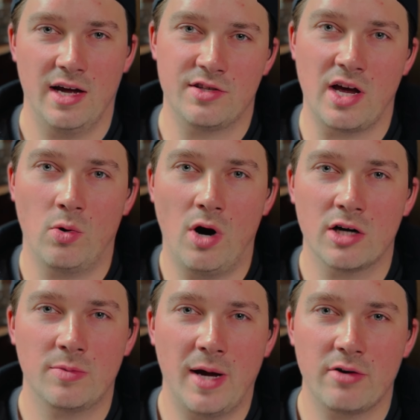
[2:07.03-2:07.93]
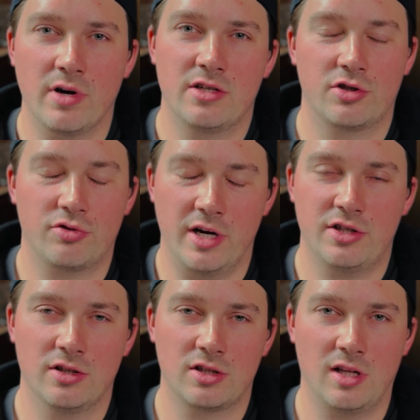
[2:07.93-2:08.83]
As I walked my
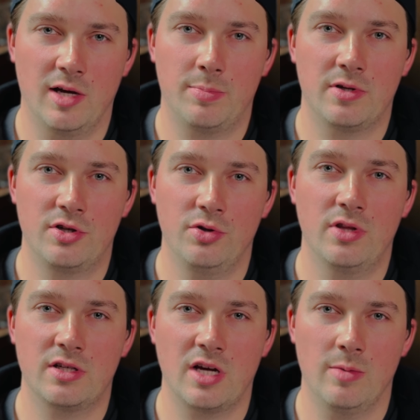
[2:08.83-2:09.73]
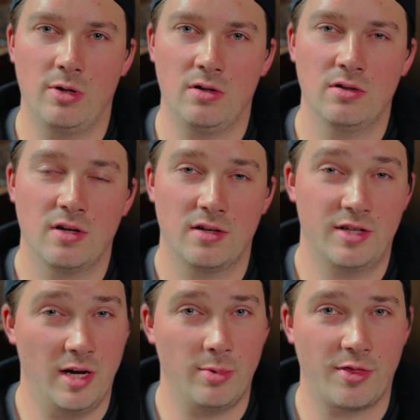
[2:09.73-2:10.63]
registration slip to the table
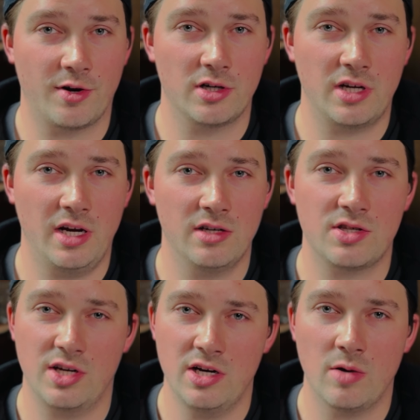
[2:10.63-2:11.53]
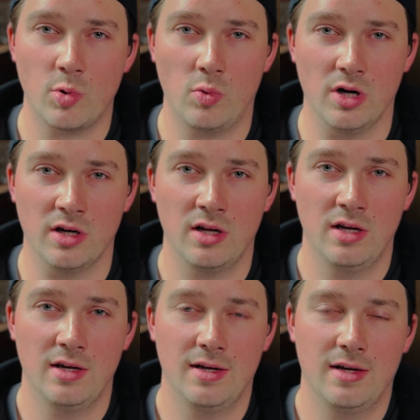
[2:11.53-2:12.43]
13, seat number 1,
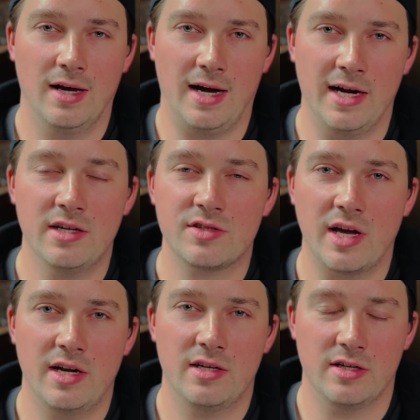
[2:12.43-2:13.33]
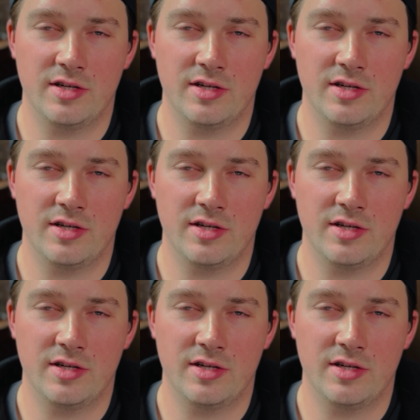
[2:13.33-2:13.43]
I decided to